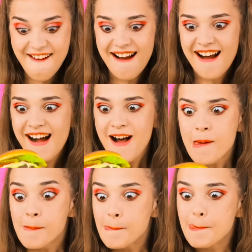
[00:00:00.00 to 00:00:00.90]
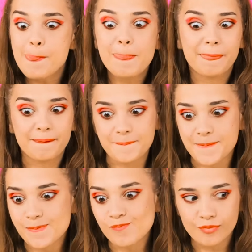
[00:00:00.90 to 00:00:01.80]
eat a burger.
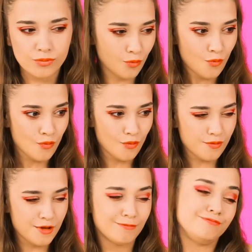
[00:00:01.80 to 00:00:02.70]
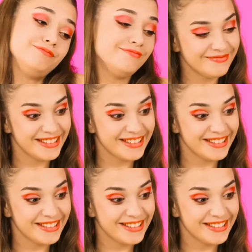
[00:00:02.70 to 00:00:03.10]
You're right. I have things to